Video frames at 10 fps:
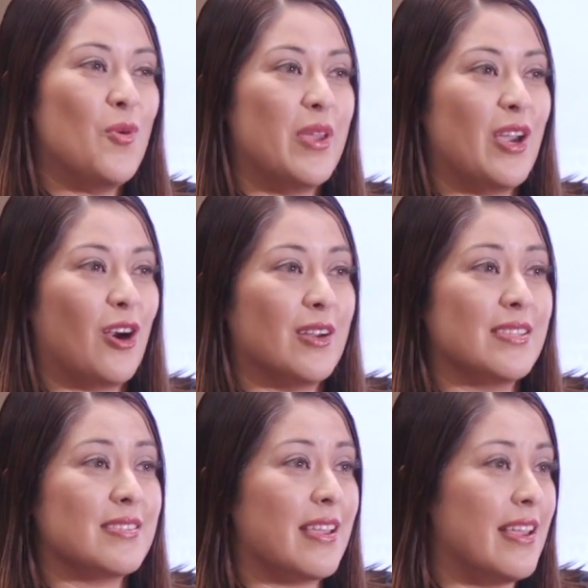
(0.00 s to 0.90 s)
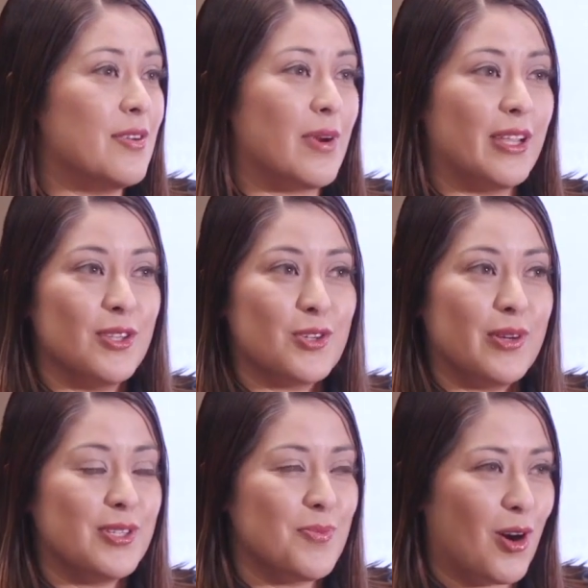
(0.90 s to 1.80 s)
We are a state
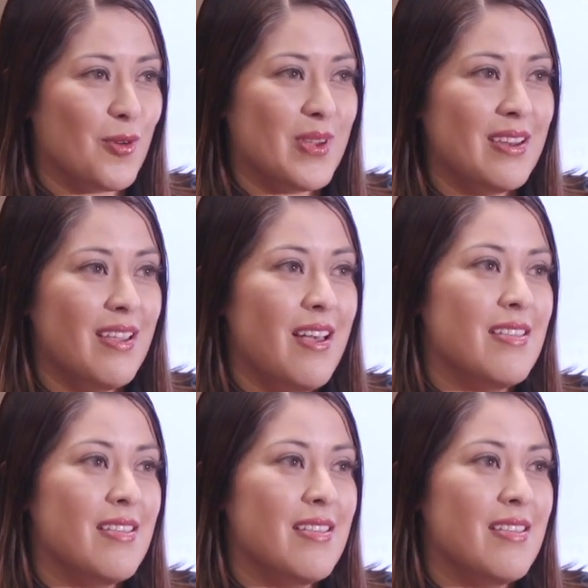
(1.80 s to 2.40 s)
regulatory department